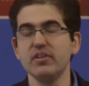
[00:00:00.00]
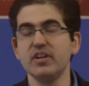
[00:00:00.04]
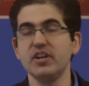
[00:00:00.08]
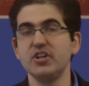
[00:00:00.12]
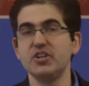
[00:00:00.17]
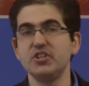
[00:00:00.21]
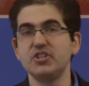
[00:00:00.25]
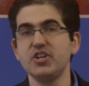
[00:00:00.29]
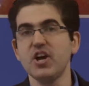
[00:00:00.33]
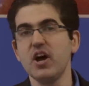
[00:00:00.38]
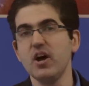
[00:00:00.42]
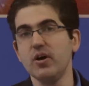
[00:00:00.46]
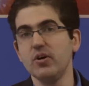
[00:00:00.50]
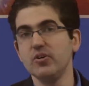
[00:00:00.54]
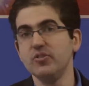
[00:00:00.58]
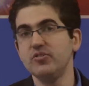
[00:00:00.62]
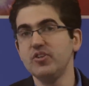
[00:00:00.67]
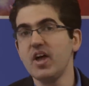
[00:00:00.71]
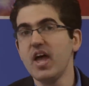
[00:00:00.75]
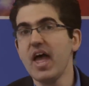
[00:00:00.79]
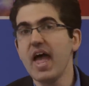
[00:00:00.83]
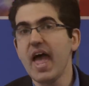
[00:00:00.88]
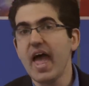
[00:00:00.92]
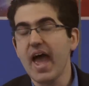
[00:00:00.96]
and it shows
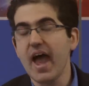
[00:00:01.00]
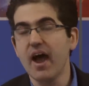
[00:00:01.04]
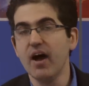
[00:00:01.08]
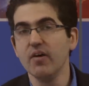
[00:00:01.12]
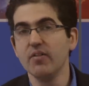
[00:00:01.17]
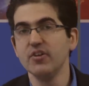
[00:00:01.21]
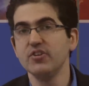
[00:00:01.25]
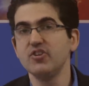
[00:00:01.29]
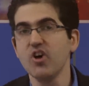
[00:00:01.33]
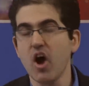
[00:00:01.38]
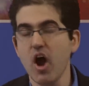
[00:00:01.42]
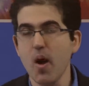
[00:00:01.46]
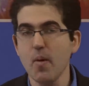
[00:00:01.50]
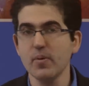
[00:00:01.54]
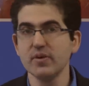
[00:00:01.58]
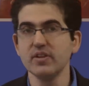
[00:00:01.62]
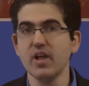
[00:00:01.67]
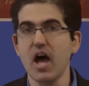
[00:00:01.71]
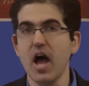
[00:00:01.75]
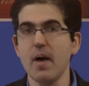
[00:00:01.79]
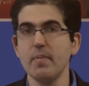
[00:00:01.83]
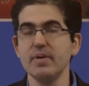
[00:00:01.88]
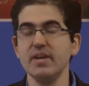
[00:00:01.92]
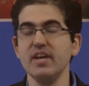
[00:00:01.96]
how the Darwin
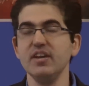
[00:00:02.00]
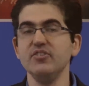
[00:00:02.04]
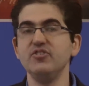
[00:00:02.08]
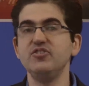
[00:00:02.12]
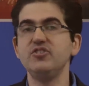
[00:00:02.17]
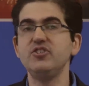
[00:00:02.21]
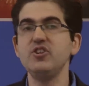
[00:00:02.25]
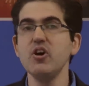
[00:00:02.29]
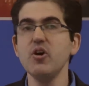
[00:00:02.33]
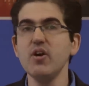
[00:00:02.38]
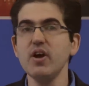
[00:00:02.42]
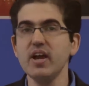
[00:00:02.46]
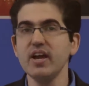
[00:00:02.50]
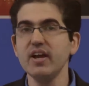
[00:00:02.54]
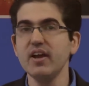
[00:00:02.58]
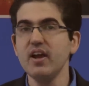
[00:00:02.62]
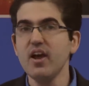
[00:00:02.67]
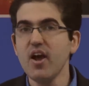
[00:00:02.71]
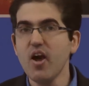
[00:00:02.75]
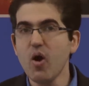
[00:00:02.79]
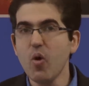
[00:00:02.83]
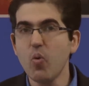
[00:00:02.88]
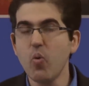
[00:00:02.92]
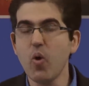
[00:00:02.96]
lobby is doing
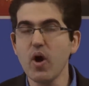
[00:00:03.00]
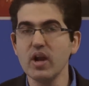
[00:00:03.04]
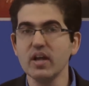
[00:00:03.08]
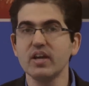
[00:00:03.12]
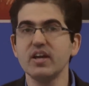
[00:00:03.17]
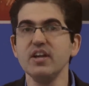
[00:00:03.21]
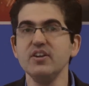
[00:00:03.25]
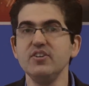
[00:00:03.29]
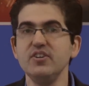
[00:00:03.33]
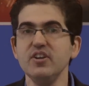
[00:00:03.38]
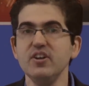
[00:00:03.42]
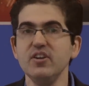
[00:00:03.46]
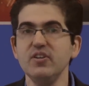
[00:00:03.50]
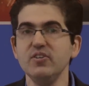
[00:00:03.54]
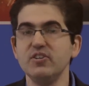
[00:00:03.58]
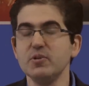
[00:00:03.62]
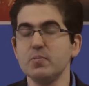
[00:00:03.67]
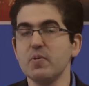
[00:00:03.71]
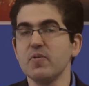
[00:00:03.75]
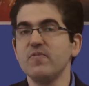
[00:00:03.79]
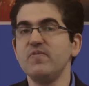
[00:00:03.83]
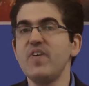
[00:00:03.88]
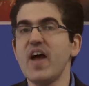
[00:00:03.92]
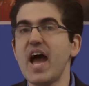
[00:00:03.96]
what it can do to
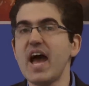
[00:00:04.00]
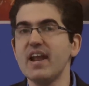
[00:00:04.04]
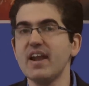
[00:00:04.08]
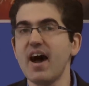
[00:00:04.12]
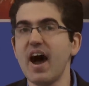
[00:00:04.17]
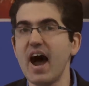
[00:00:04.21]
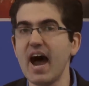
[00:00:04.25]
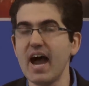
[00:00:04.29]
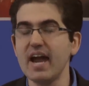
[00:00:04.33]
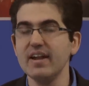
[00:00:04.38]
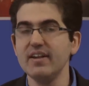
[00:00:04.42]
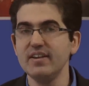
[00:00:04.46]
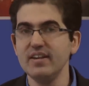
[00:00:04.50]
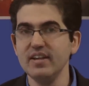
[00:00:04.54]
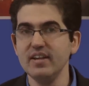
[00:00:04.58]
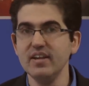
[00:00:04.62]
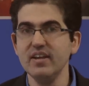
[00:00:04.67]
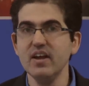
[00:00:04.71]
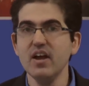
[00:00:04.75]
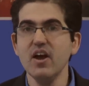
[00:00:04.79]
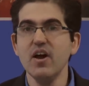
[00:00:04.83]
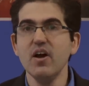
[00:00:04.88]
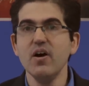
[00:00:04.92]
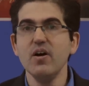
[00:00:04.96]
prevent
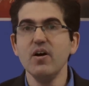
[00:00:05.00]
ID